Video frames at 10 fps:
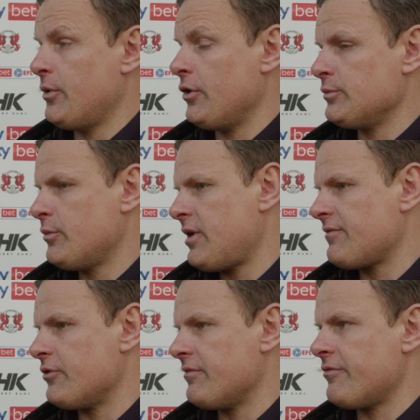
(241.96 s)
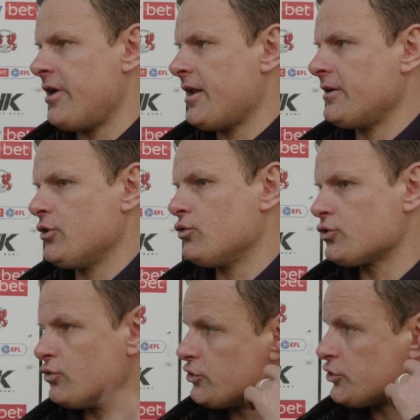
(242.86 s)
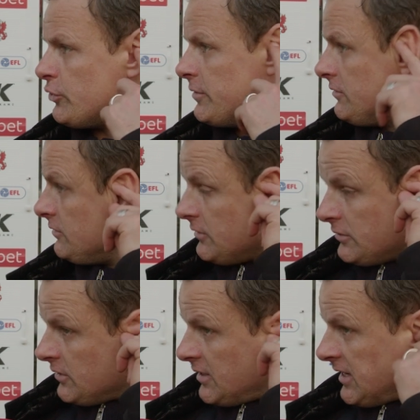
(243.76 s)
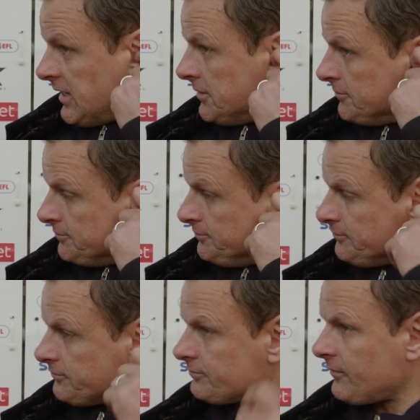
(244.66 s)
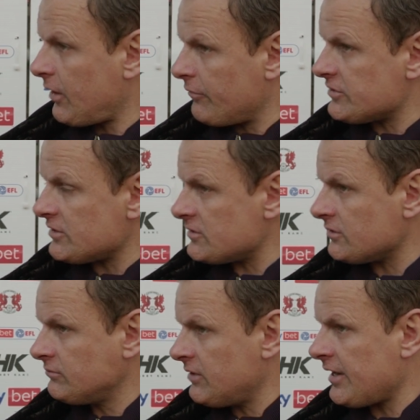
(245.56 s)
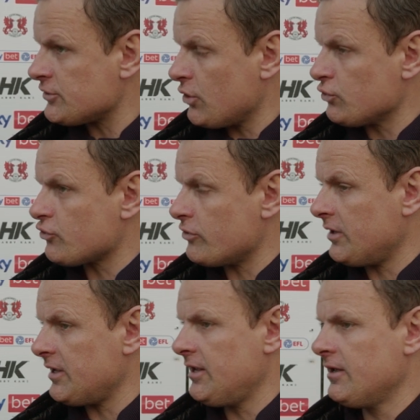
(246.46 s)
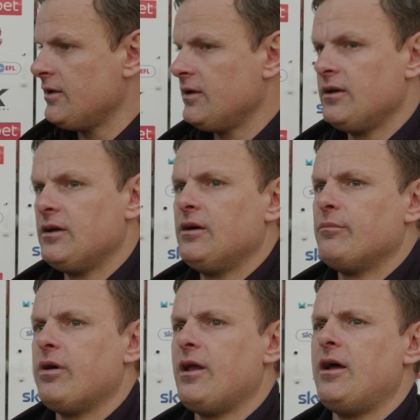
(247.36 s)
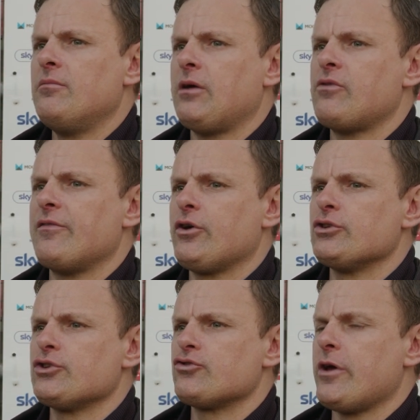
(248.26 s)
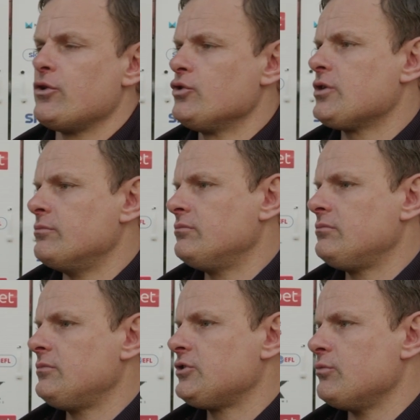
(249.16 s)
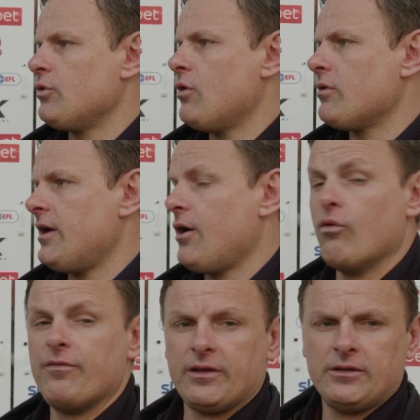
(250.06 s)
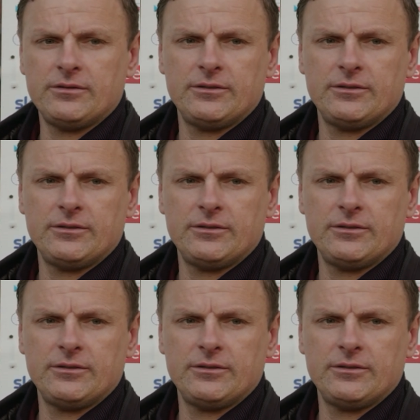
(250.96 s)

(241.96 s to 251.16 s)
points. But Bradford a threat and Andy Cook scored two, and um, obviously he's a, the highest goal scorer in the league. But um, I'd rather concentrate on us, and some will go there hopefully